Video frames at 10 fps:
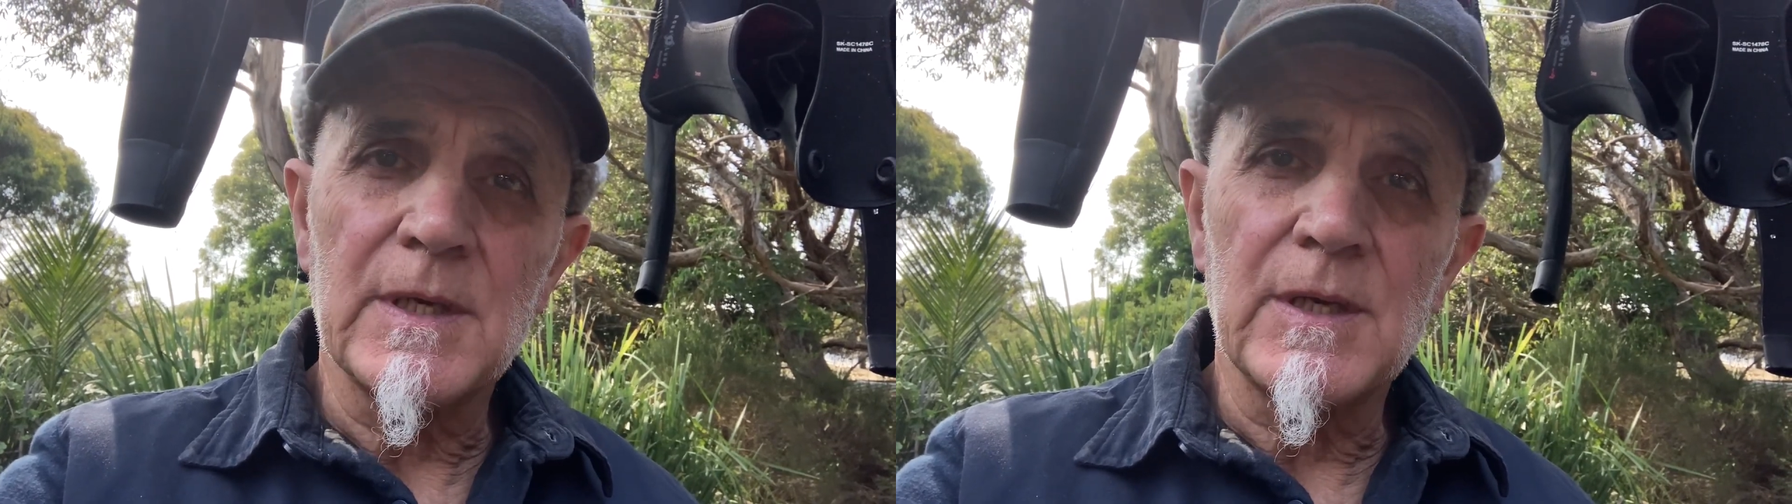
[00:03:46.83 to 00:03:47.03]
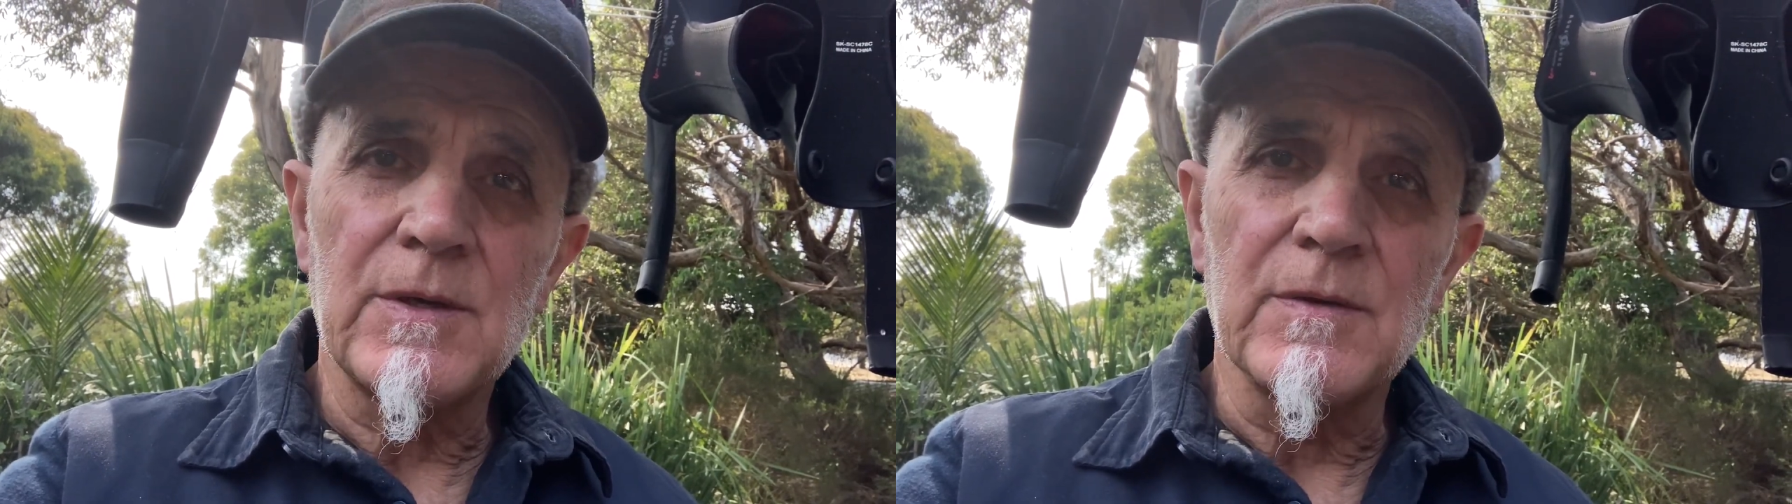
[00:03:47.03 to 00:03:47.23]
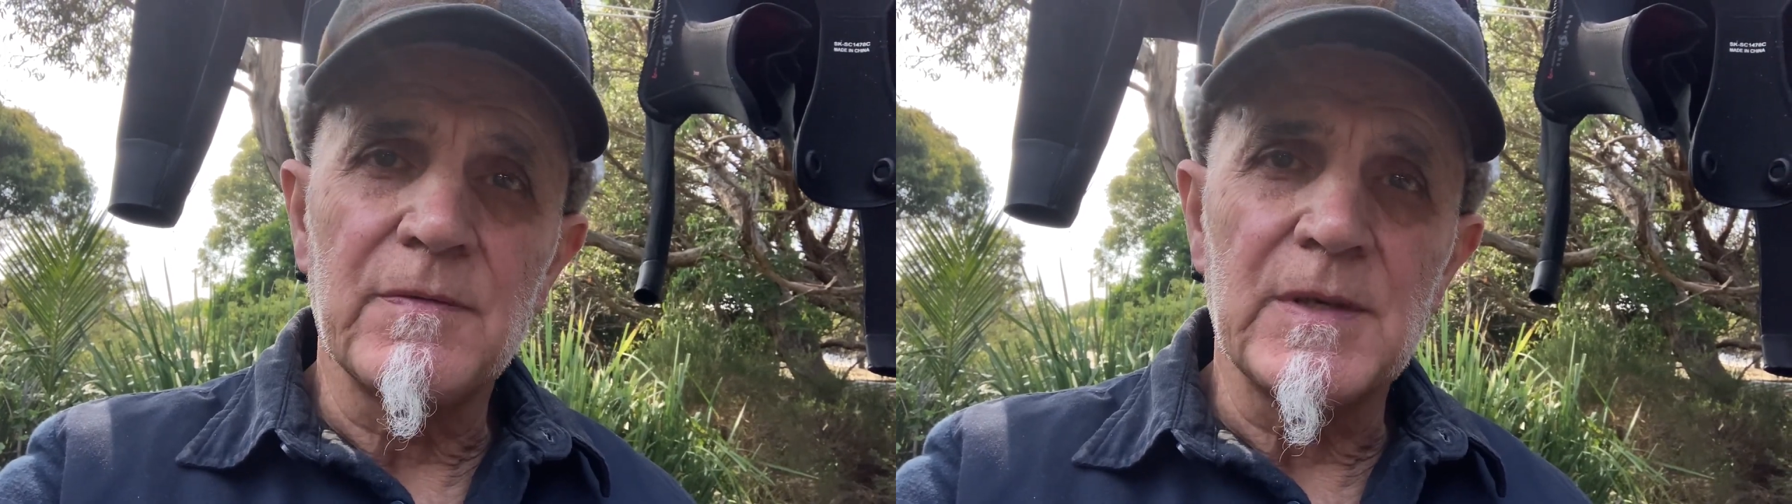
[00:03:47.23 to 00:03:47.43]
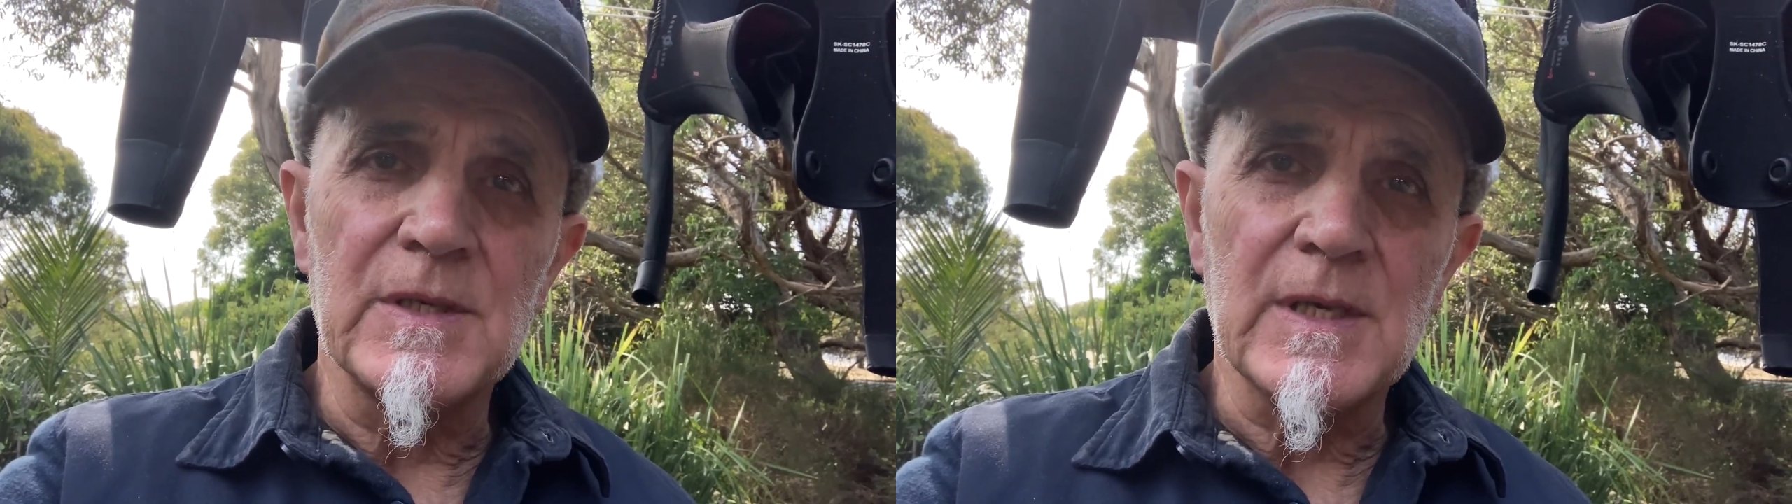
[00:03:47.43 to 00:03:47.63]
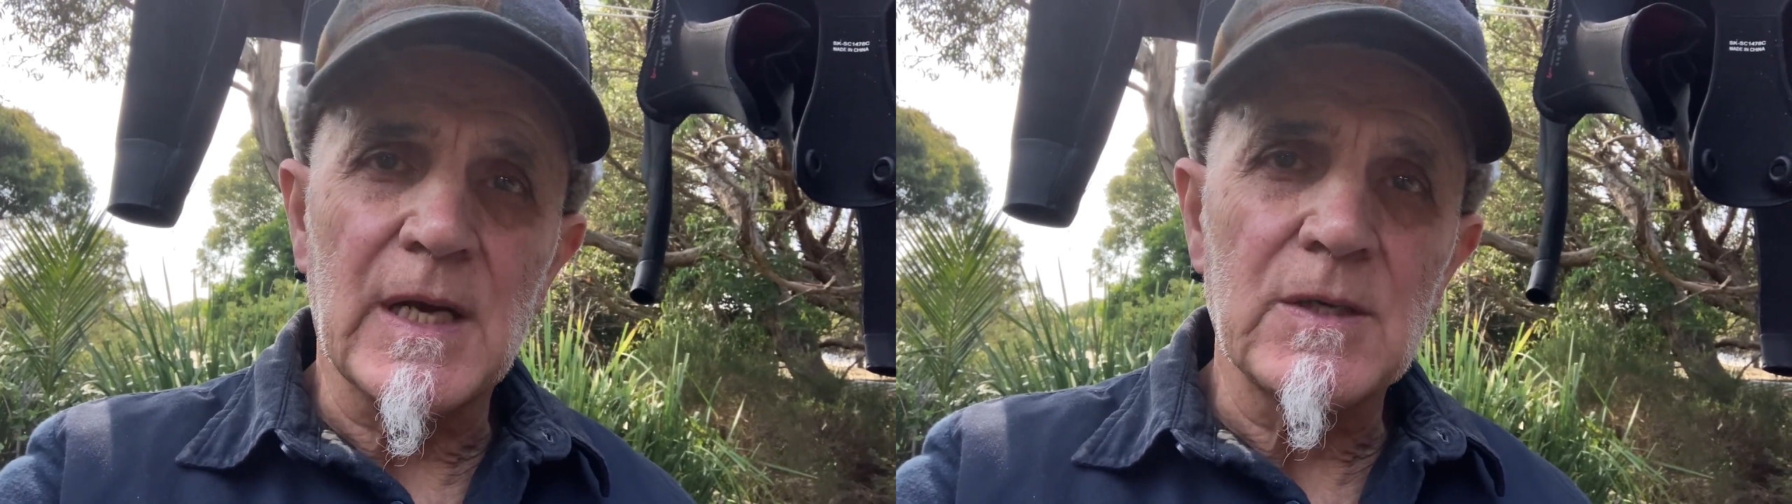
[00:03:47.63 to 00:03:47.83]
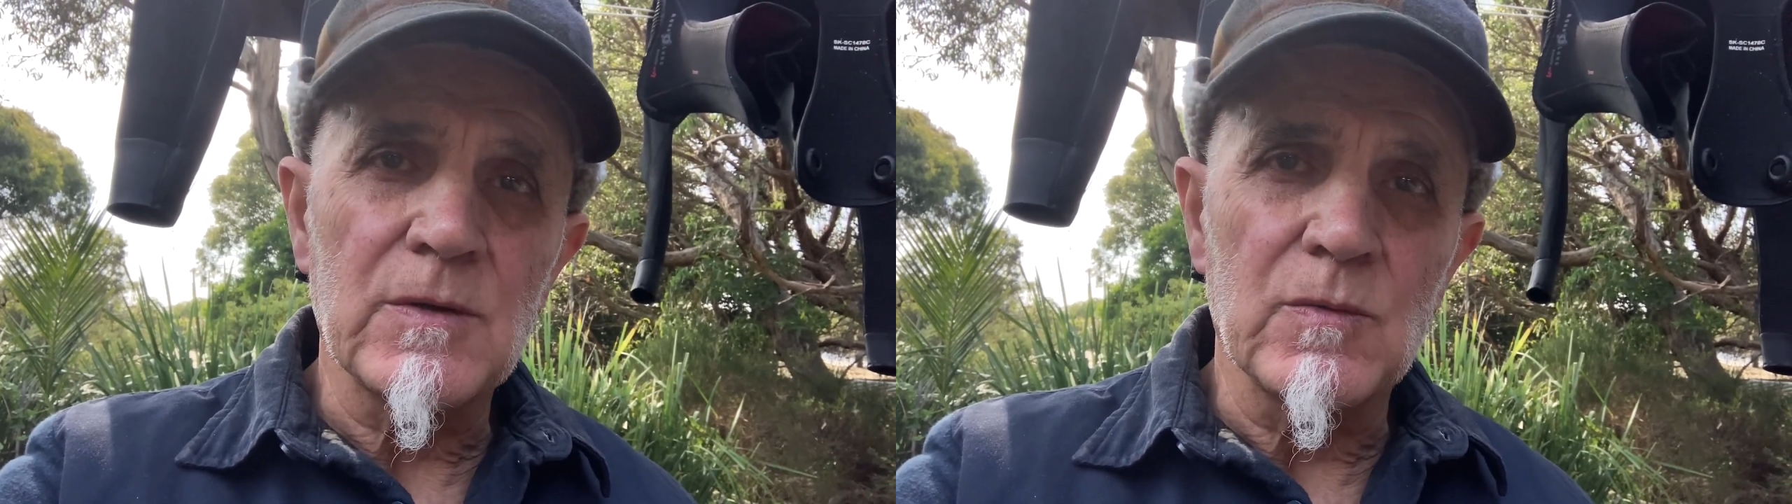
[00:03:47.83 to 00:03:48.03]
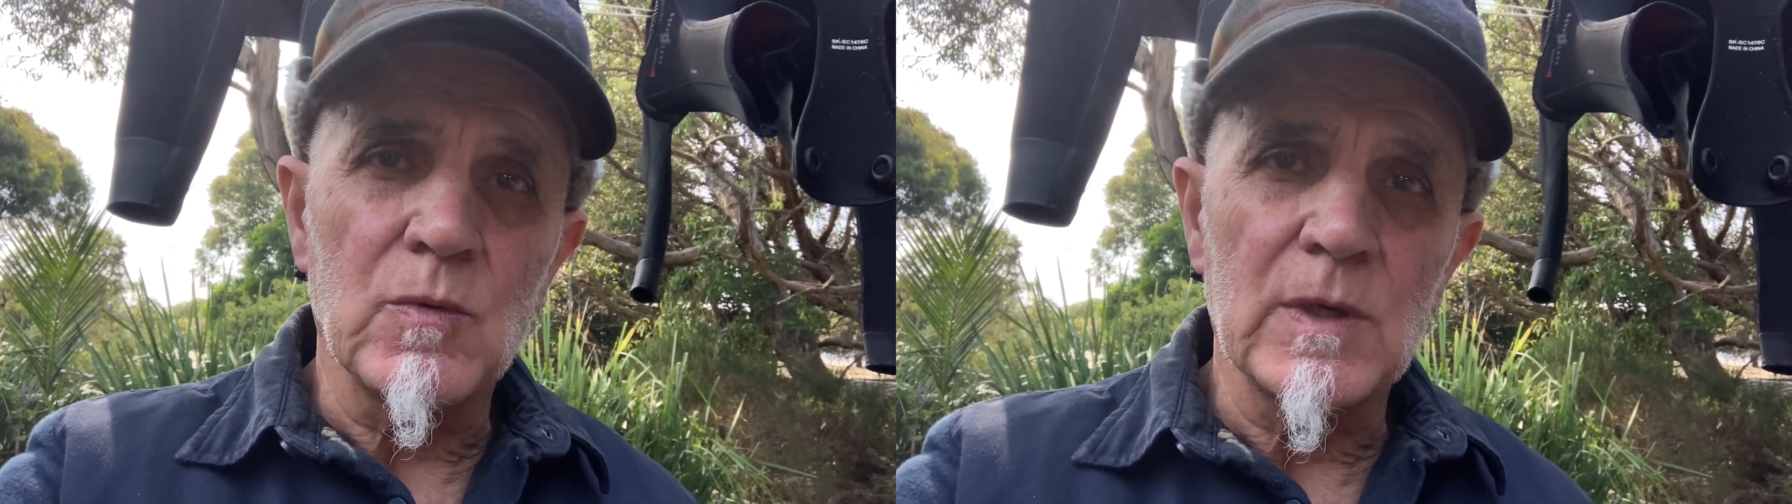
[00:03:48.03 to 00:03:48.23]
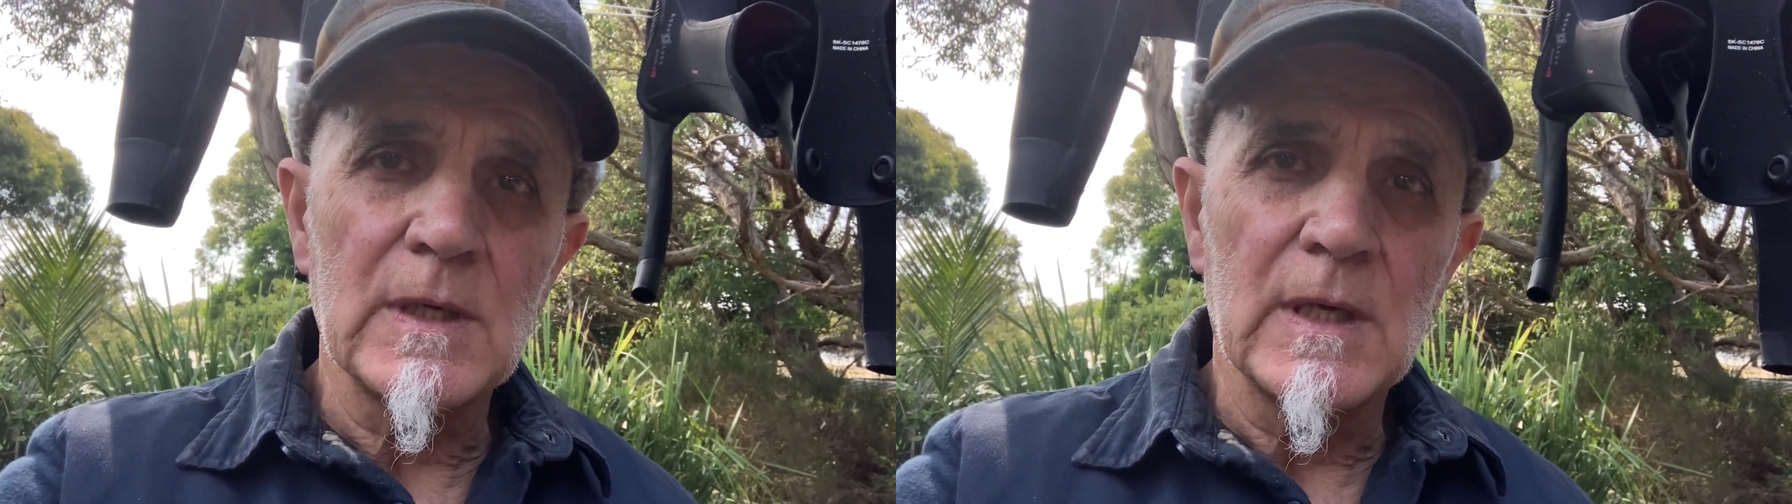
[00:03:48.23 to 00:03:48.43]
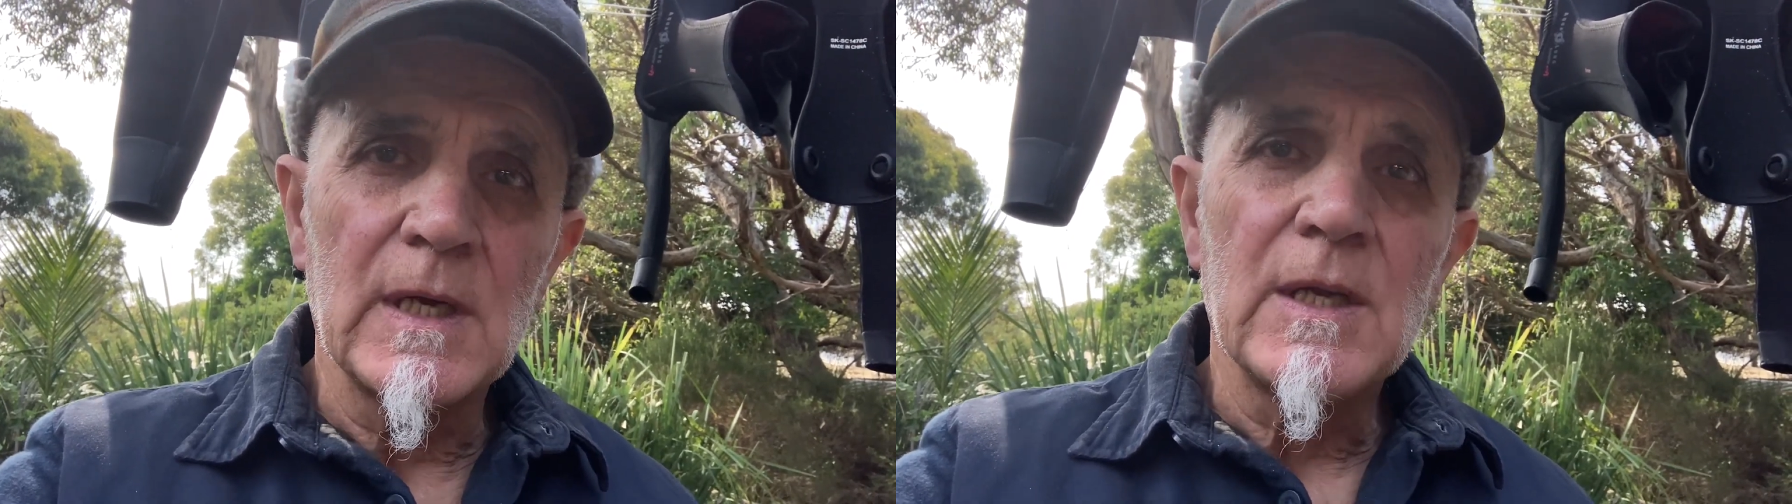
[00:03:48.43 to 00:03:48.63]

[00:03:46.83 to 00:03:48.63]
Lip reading: to get your fins under the water.